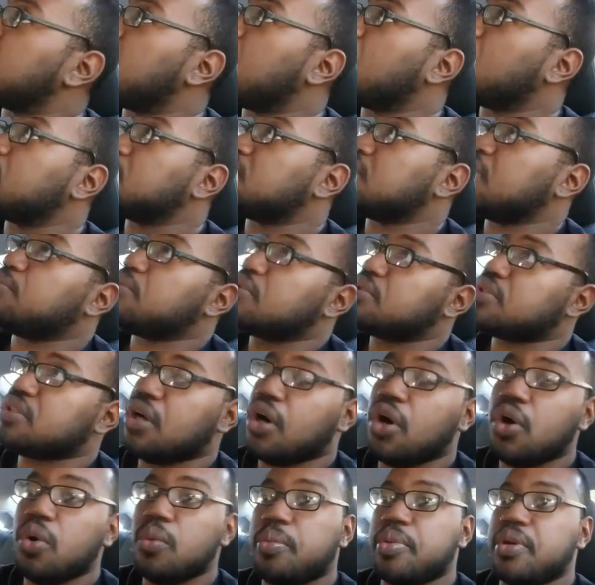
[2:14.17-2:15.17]
I was able
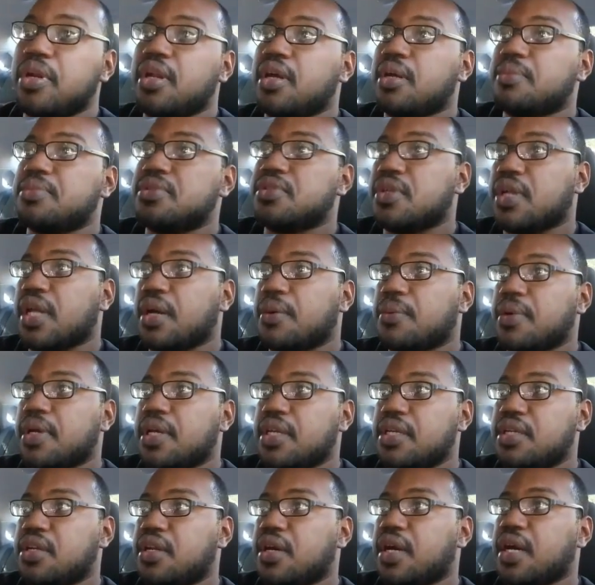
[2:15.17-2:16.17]
to open up so that
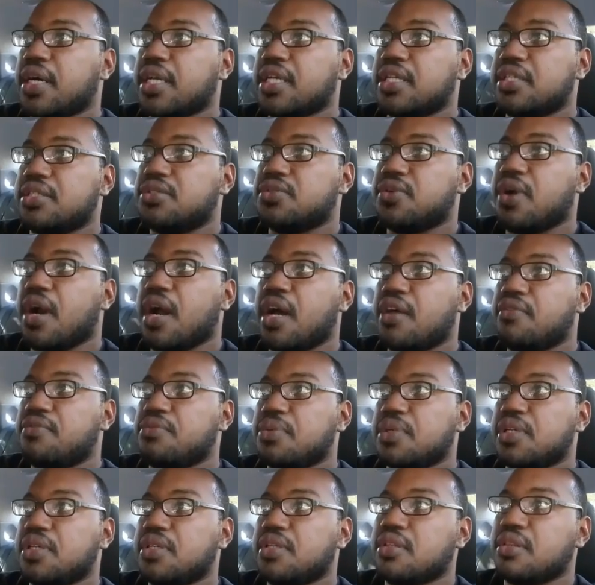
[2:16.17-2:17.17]
way, you know, I can drive
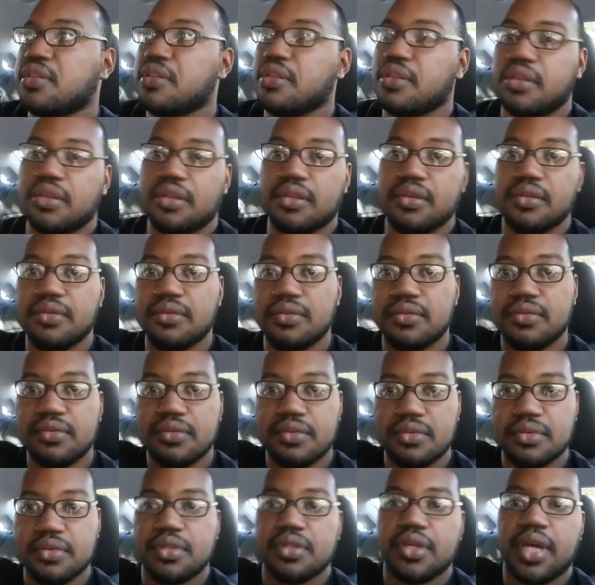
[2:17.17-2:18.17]
with
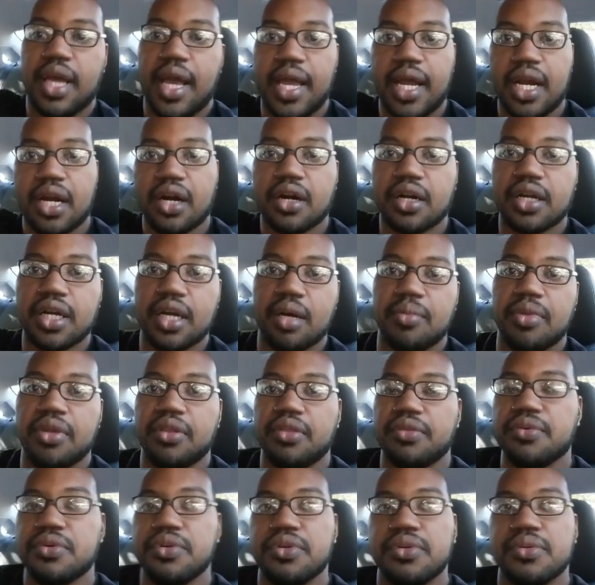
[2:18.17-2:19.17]
air
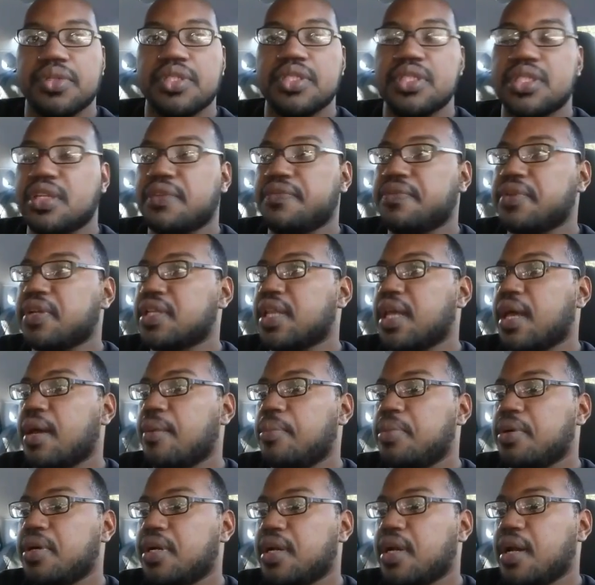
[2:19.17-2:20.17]
coming through and stuff like
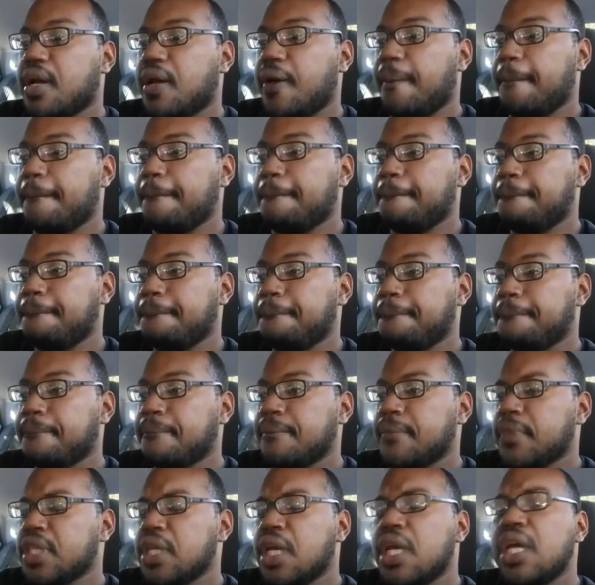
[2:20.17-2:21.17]
that. But
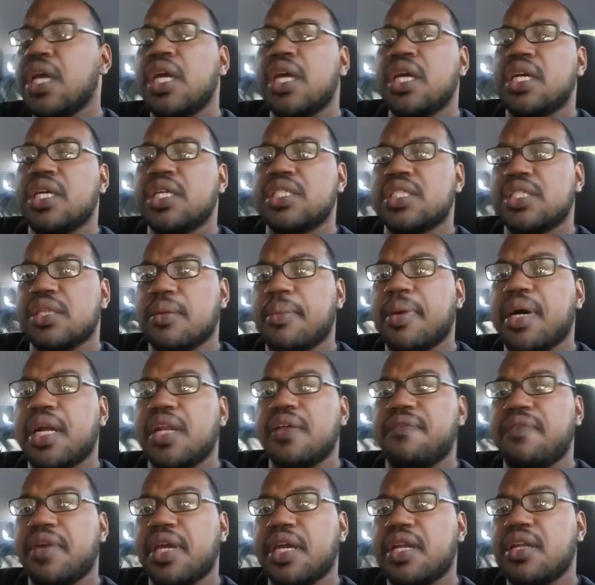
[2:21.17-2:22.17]

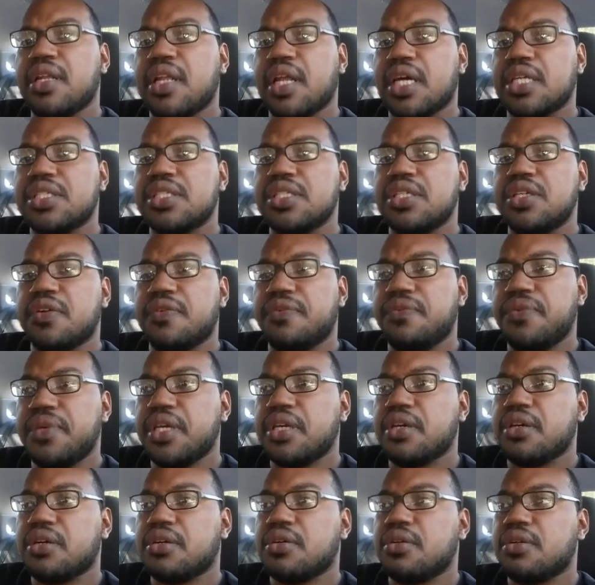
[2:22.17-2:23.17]
somebody vandalizing your
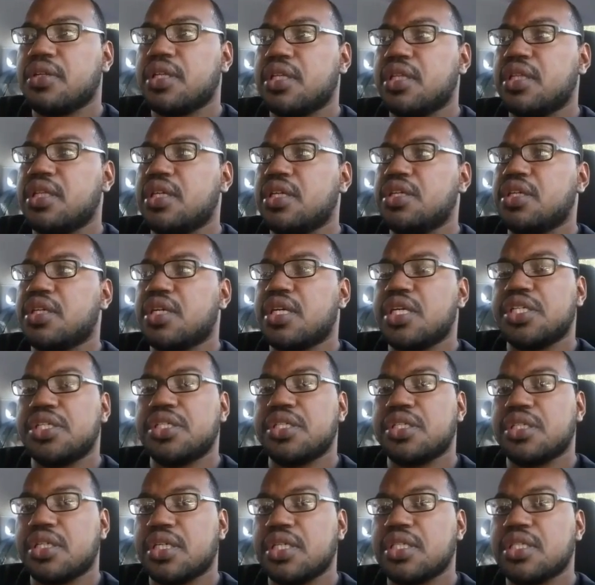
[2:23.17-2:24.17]
vehicle and then your
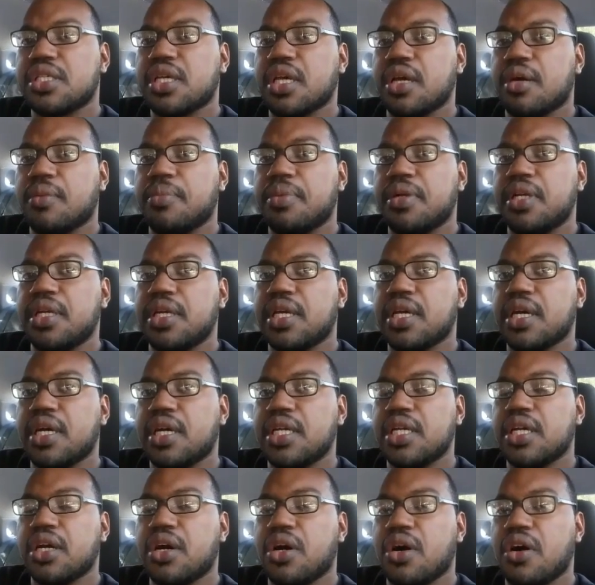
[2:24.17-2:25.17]
insurance company
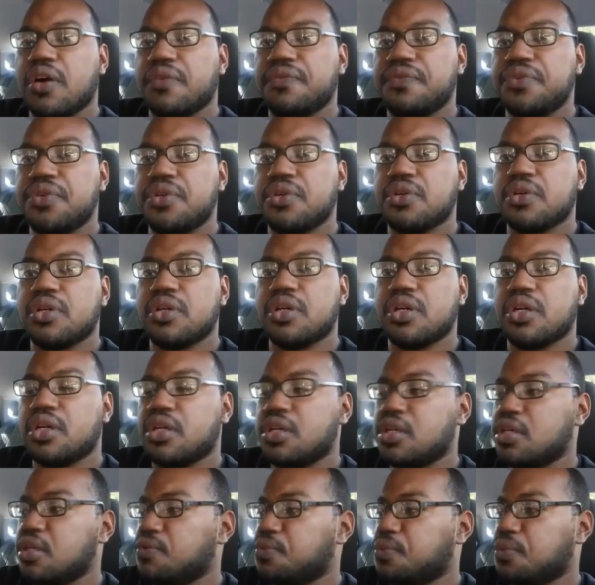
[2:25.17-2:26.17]
cutting off
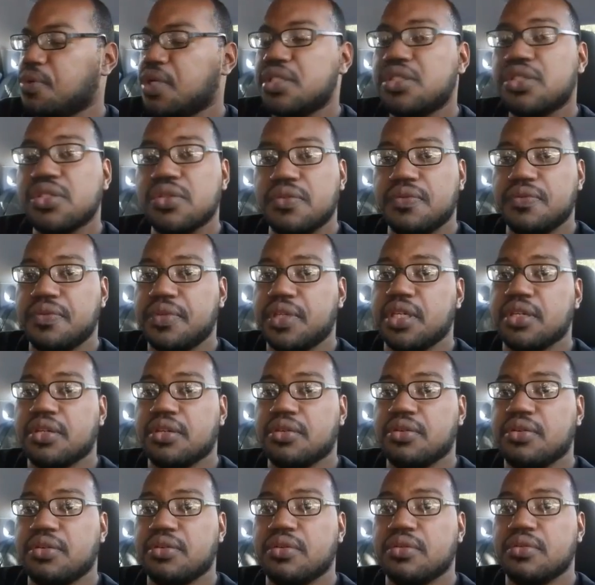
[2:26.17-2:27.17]
your rental
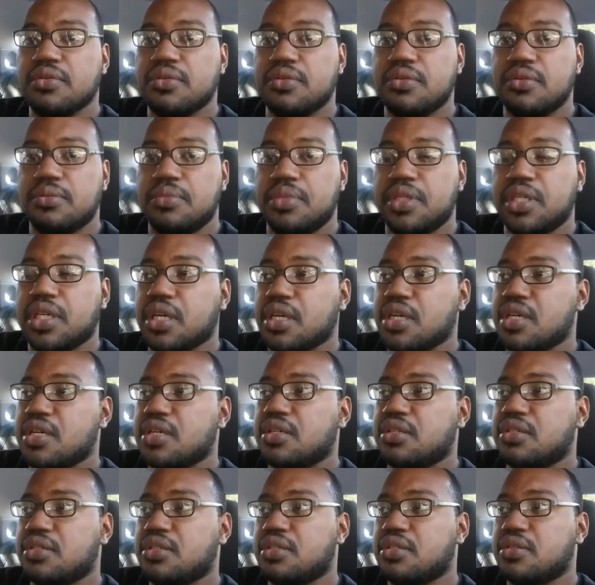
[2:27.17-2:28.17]
vehicle
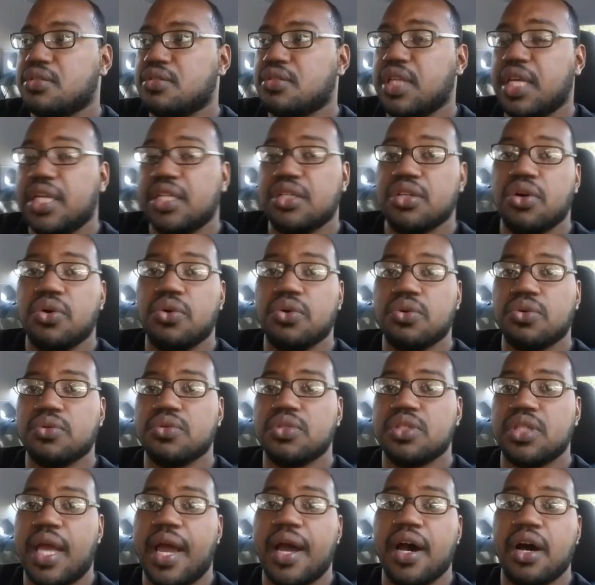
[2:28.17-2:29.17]
because they
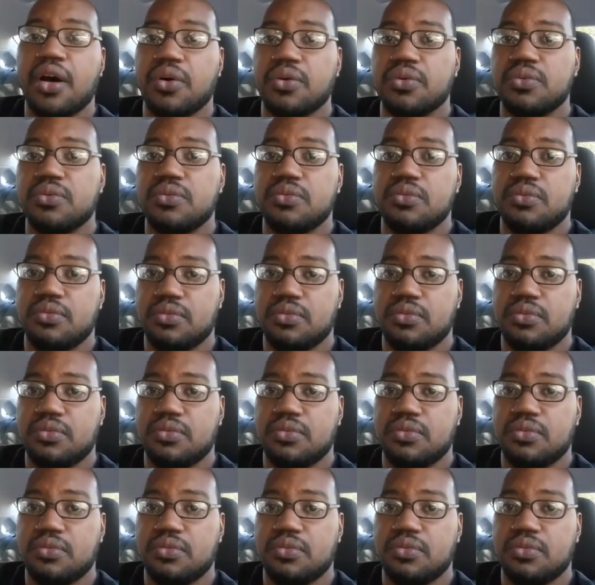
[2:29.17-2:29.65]
totaled out